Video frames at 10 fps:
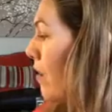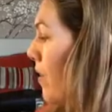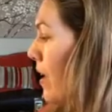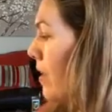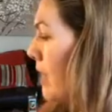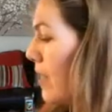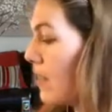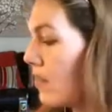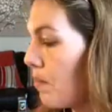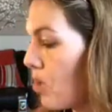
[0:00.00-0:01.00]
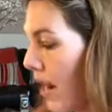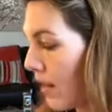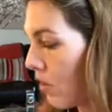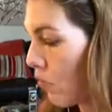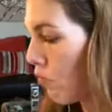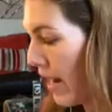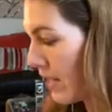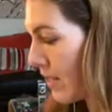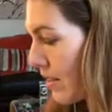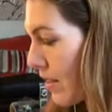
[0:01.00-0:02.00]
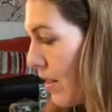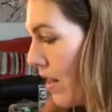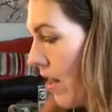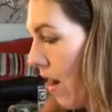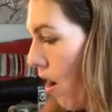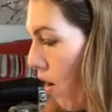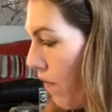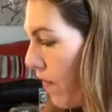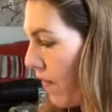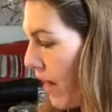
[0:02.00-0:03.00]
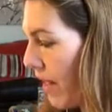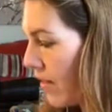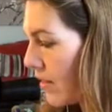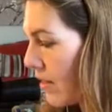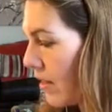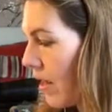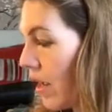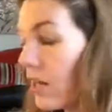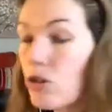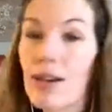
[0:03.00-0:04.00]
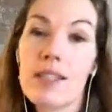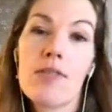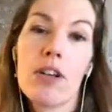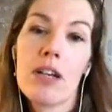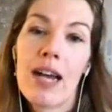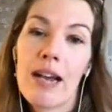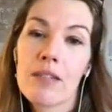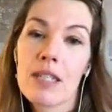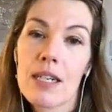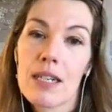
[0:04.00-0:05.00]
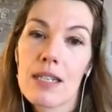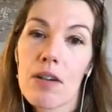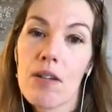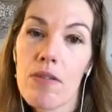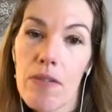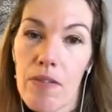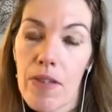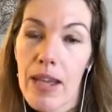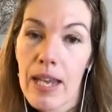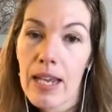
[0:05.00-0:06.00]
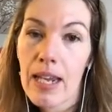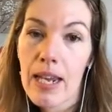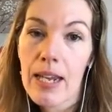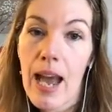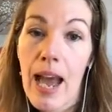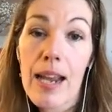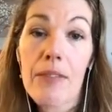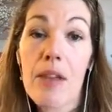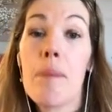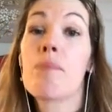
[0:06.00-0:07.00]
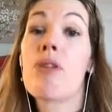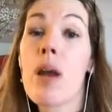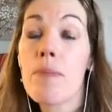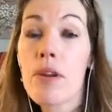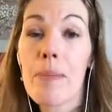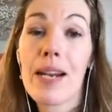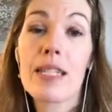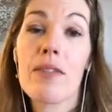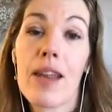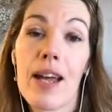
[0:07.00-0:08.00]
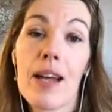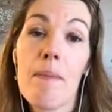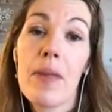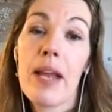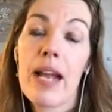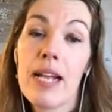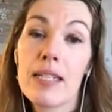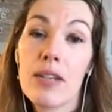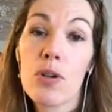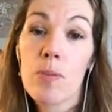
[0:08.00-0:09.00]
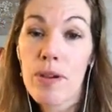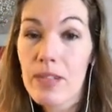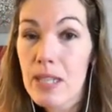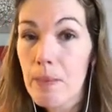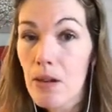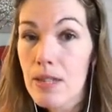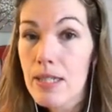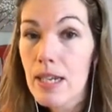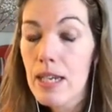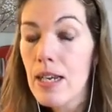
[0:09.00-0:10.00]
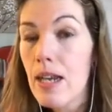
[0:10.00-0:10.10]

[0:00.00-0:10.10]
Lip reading: the data subject the risks of that transfer outside of the EEA. The appropriate place for that is in your privacy policy.